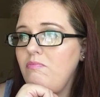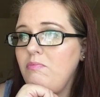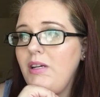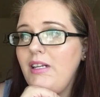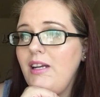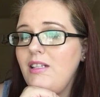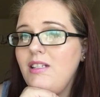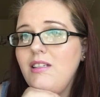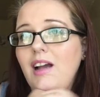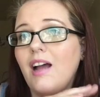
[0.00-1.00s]
but it, it's
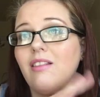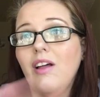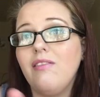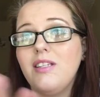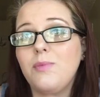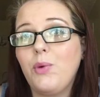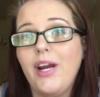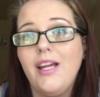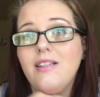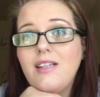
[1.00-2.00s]
I love this
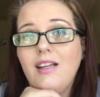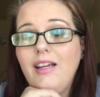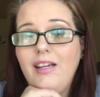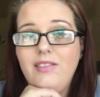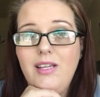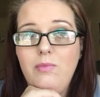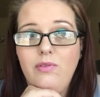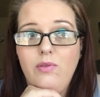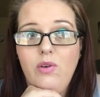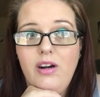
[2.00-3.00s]
brand. Like I said
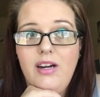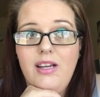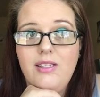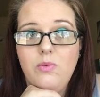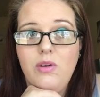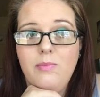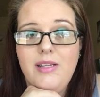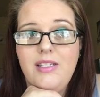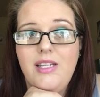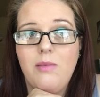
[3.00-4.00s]
before, it's one of
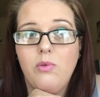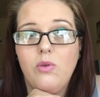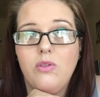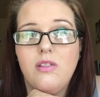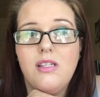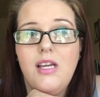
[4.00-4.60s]
my staples,